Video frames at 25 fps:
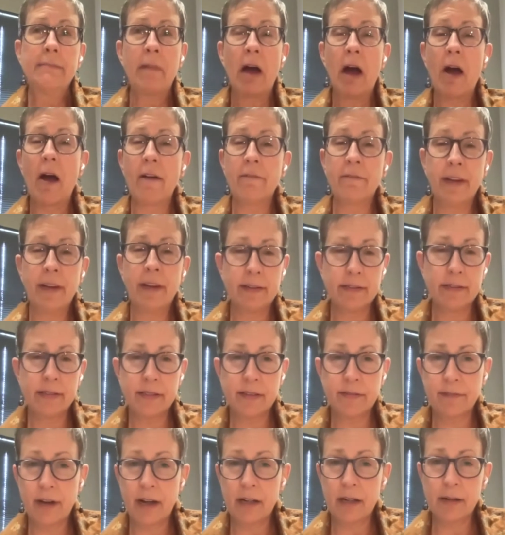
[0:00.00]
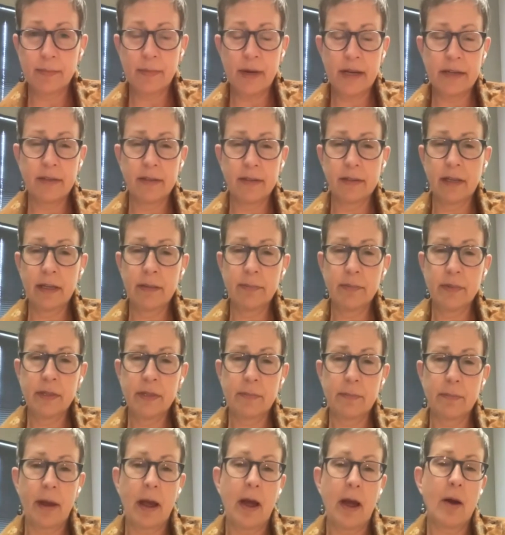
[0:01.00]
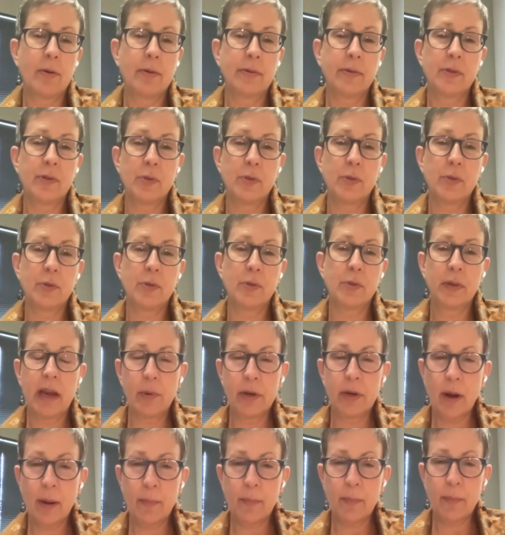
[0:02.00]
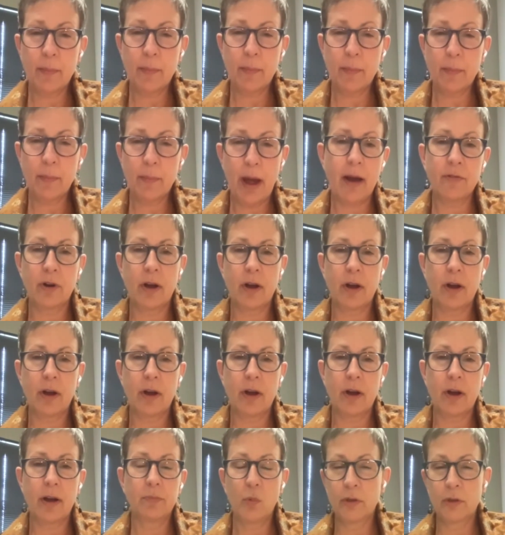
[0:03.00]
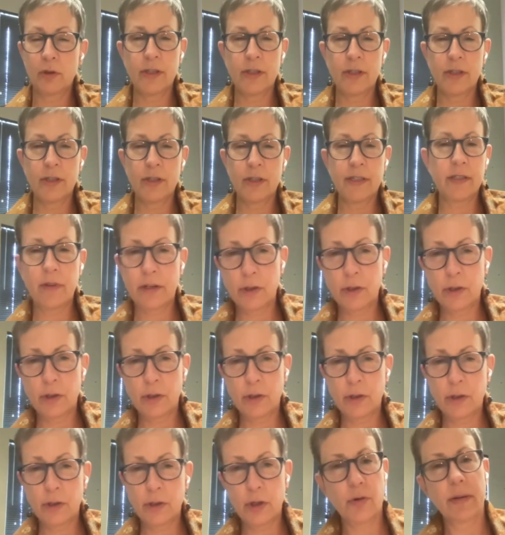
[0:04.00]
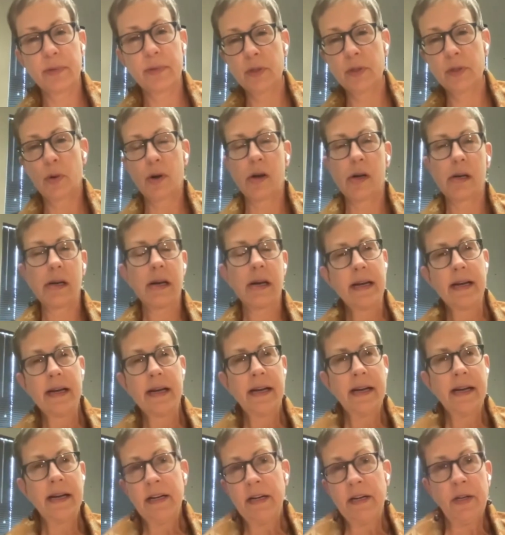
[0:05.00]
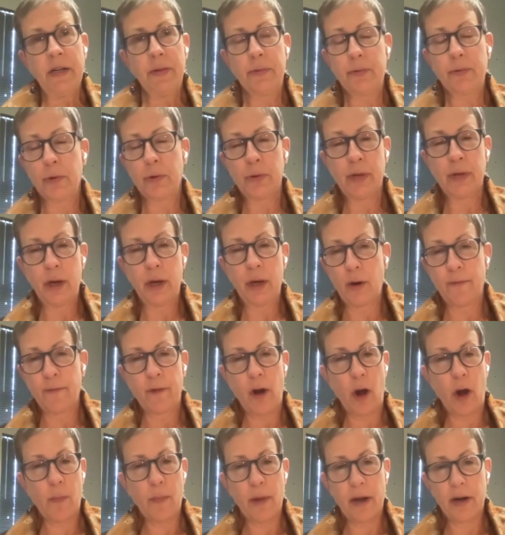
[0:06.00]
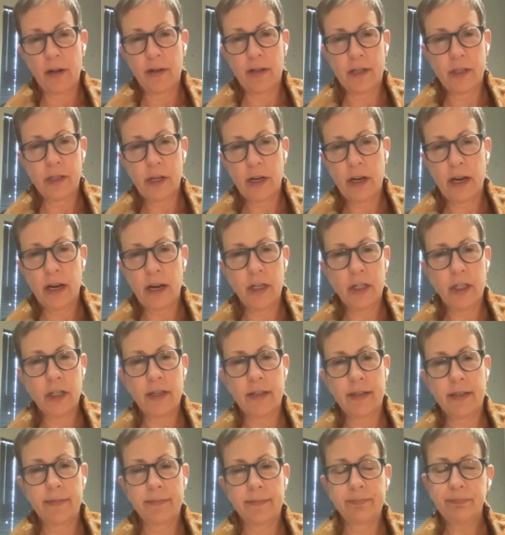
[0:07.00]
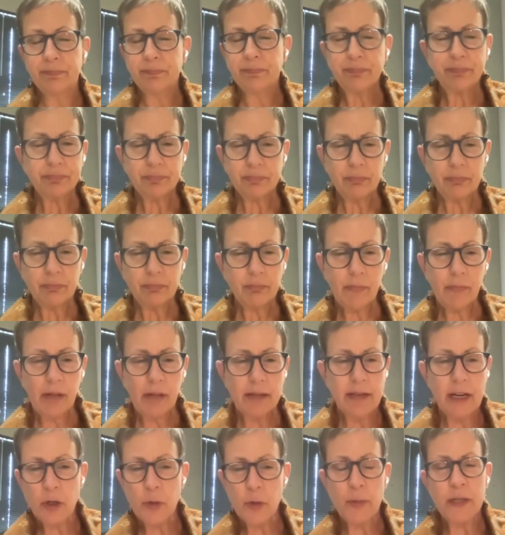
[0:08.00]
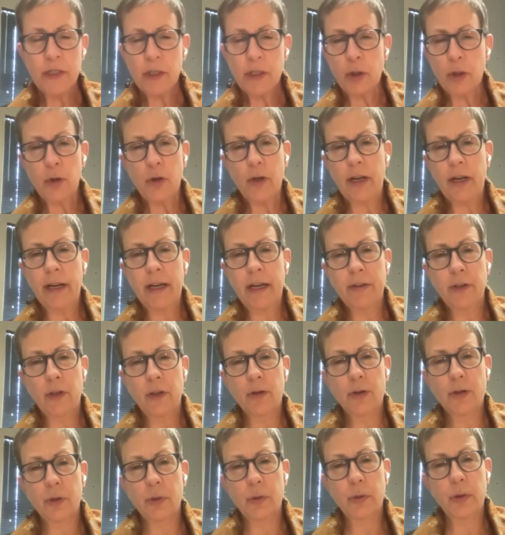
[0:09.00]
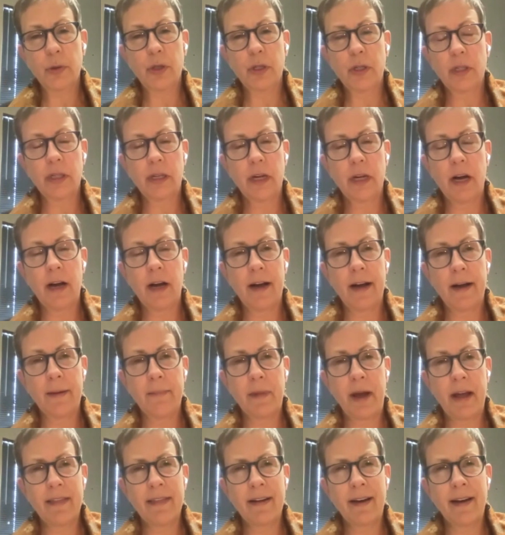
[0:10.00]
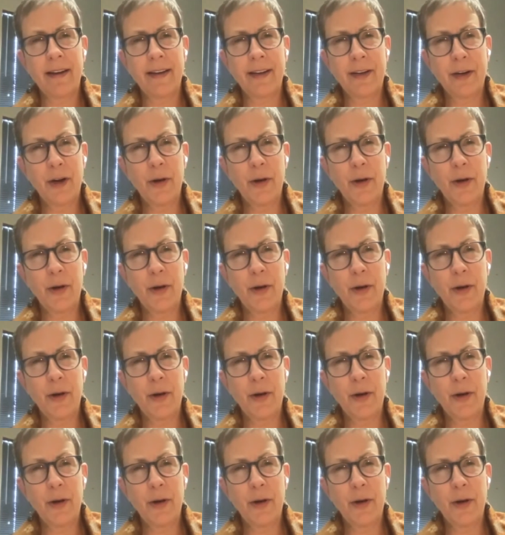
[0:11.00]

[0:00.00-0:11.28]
obvious developmental leaps and bounds when they would come back from wilderness adventure trips or through their environmental education and nature-based learning at their school, I thought,